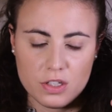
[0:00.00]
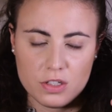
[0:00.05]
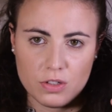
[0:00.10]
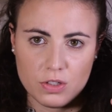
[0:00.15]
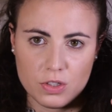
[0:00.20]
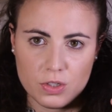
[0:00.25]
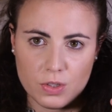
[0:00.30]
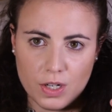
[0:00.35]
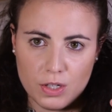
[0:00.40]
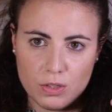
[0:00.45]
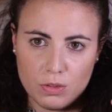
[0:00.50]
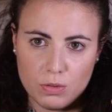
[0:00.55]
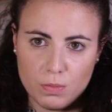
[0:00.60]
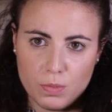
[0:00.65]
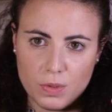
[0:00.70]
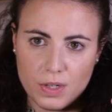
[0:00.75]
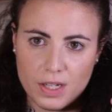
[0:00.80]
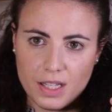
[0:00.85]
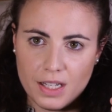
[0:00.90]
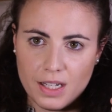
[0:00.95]
So try to
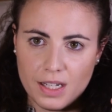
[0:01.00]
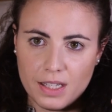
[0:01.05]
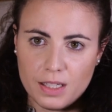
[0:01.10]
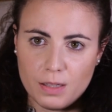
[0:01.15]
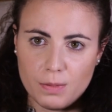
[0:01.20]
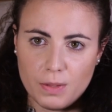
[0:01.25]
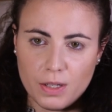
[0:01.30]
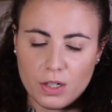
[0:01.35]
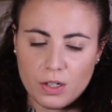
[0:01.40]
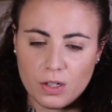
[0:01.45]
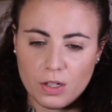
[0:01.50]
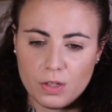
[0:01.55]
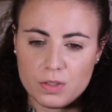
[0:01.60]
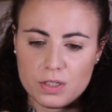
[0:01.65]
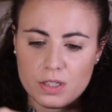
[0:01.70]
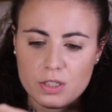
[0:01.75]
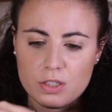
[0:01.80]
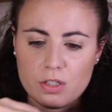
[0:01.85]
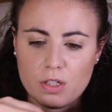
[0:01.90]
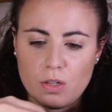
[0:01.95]
bring it a little bit
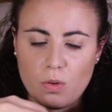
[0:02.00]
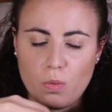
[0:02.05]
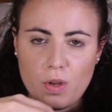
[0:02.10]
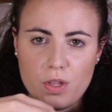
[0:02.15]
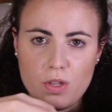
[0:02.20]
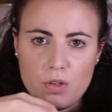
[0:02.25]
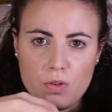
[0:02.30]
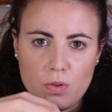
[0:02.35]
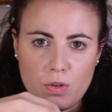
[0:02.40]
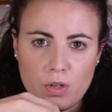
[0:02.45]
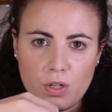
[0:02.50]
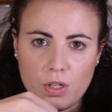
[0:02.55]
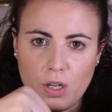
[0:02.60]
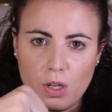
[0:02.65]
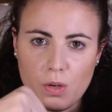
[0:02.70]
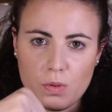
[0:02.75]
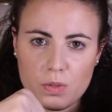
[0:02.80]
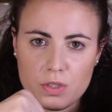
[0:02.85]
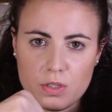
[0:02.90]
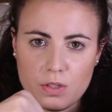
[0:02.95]
closer so that when you
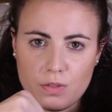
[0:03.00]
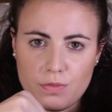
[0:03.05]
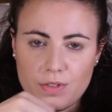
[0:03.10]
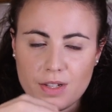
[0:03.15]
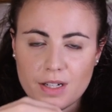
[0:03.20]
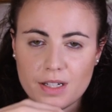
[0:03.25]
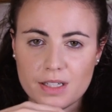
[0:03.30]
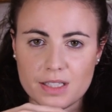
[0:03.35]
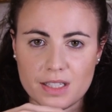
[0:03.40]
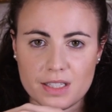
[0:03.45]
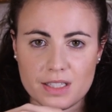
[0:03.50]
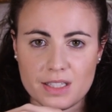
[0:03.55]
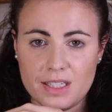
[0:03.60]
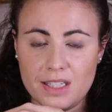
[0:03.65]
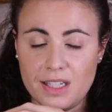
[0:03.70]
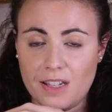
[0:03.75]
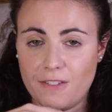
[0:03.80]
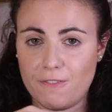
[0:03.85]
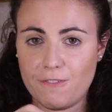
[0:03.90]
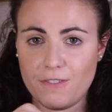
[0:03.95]
close your fingers as
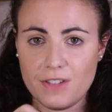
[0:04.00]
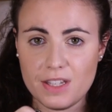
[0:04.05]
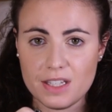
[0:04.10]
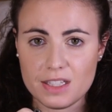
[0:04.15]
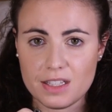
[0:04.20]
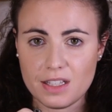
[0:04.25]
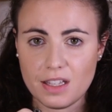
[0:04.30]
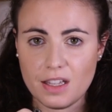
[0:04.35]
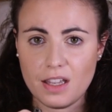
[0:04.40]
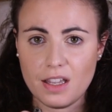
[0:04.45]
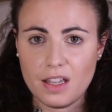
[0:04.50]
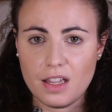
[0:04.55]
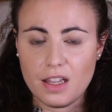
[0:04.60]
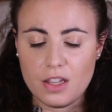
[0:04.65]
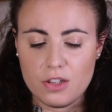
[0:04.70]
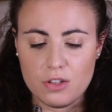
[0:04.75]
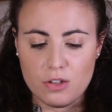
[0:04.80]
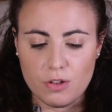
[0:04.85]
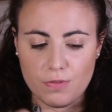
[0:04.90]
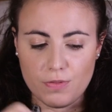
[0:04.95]
in a fist,
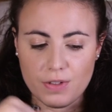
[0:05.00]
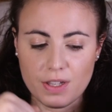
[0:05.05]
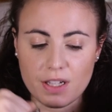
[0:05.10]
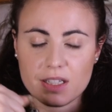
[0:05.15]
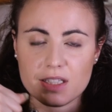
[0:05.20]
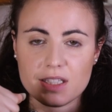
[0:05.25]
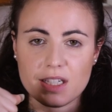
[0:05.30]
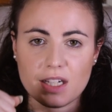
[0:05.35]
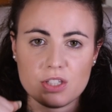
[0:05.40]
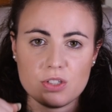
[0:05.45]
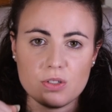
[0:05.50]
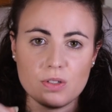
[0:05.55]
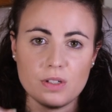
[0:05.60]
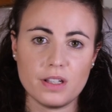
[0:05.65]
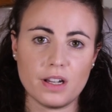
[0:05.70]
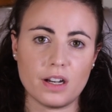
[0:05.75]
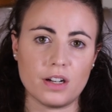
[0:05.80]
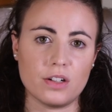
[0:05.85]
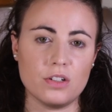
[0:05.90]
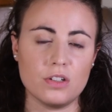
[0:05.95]
your fingers
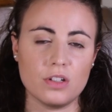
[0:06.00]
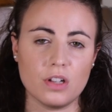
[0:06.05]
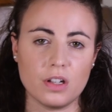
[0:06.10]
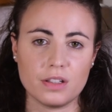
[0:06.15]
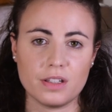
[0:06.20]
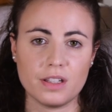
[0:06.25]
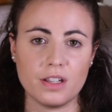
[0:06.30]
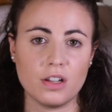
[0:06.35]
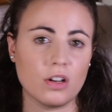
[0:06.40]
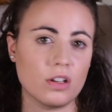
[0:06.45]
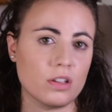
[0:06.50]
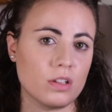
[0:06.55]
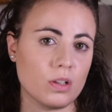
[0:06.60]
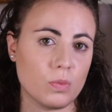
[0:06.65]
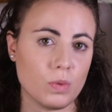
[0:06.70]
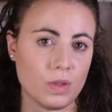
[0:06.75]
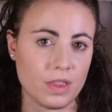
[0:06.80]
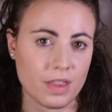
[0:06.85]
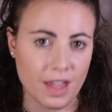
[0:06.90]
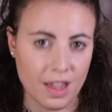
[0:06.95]
actually are not in
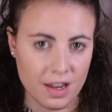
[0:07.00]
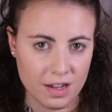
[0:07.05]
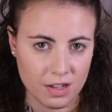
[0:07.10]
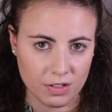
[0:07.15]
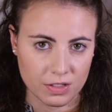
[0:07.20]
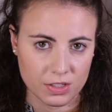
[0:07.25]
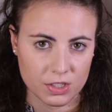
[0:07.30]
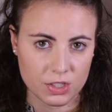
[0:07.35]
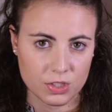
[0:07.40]
contact with any other